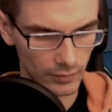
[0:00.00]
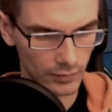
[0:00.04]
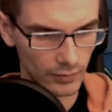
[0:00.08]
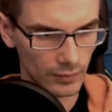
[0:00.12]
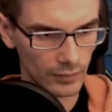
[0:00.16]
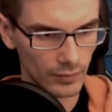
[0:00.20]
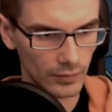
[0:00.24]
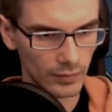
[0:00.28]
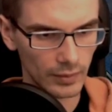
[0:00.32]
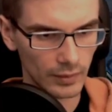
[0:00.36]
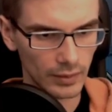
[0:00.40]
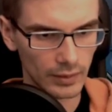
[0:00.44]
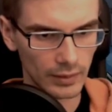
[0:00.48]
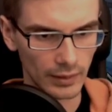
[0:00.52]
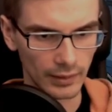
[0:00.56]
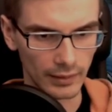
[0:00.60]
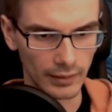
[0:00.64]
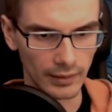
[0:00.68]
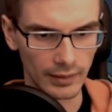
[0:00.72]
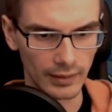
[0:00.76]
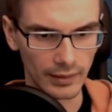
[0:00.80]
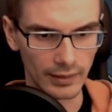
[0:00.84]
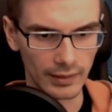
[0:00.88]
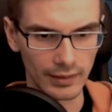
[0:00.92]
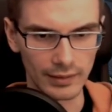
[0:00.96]
We can
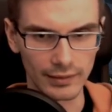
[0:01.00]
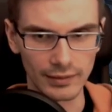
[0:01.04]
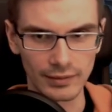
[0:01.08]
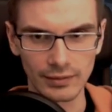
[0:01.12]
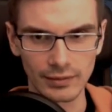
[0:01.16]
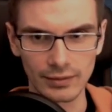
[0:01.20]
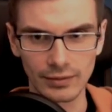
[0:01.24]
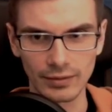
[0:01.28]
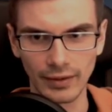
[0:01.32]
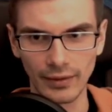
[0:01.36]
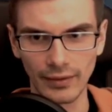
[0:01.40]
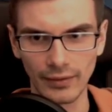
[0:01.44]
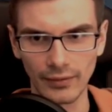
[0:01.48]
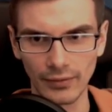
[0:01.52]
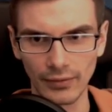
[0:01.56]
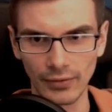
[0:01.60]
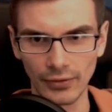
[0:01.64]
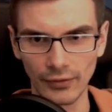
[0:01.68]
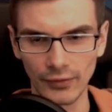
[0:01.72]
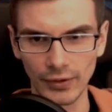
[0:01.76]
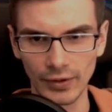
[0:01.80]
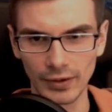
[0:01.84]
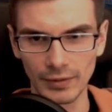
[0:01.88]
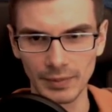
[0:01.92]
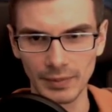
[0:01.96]
at least try out the
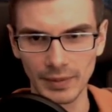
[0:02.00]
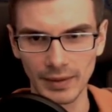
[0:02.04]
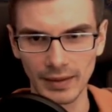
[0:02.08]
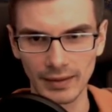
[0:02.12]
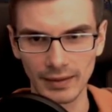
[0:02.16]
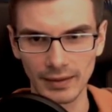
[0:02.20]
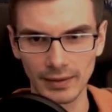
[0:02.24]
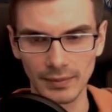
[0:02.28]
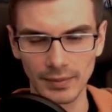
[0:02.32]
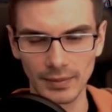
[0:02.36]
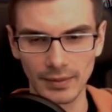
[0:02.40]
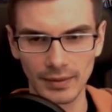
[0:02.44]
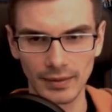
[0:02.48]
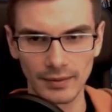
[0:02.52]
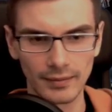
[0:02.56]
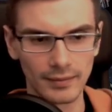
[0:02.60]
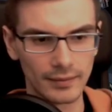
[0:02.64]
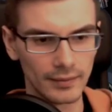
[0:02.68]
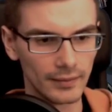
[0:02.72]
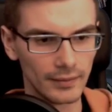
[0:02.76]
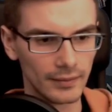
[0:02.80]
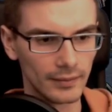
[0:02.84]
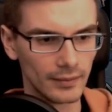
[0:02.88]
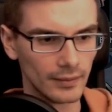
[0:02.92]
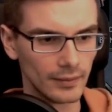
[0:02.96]
voice back a little bit.
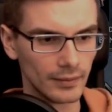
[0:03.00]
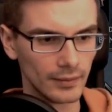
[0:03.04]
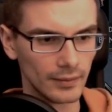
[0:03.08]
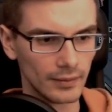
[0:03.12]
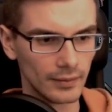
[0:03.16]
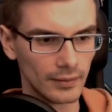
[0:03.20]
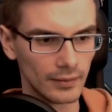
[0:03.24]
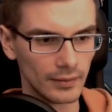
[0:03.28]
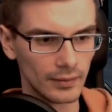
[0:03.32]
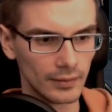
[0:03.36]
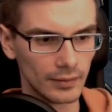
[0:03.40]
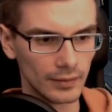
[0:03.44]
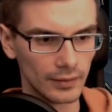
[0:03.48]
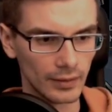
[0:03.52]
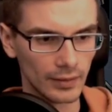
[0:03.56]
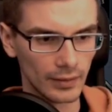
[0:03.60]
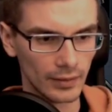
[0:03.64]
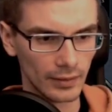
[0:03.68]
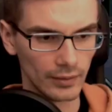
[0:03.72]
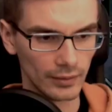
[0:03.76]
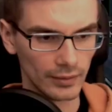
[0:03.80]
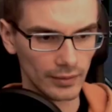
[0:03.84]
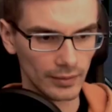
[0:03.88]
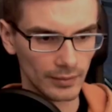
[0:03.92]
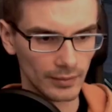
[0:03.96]
Gonna
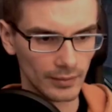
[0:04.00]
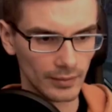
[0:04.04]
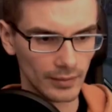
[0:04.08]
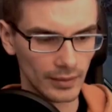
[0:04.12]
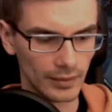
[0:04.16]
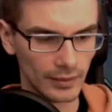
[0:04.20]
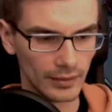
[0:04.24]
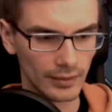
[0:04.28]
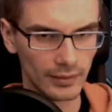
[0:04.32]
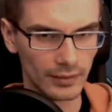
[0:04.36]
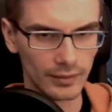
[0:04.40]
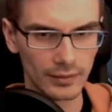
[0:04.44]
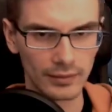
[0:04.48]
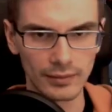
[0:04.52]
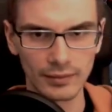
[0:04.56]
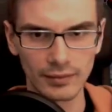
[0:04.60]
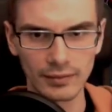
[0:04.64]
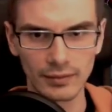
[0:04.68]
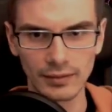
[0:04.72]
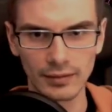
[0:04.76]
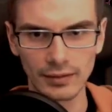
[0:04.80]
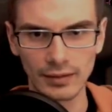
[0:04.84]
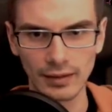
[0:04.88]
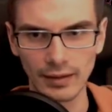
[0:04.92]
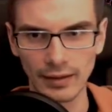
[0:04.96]
go some
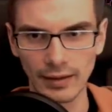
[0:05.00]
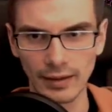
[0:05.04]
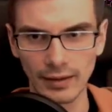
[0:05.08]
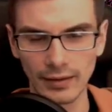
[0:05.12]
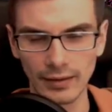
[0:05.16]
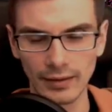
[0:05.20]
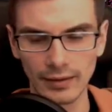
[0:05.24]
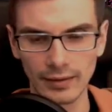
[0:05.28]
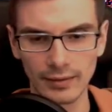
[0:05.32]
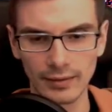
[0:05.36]
CDR here.